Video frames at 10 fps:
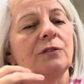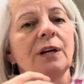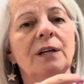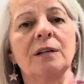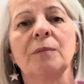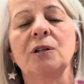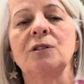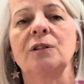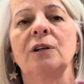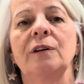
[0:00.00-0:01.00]
take an
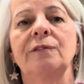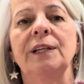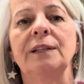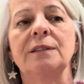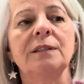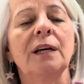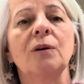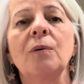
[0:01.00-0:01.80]
emotion that you're feeling today.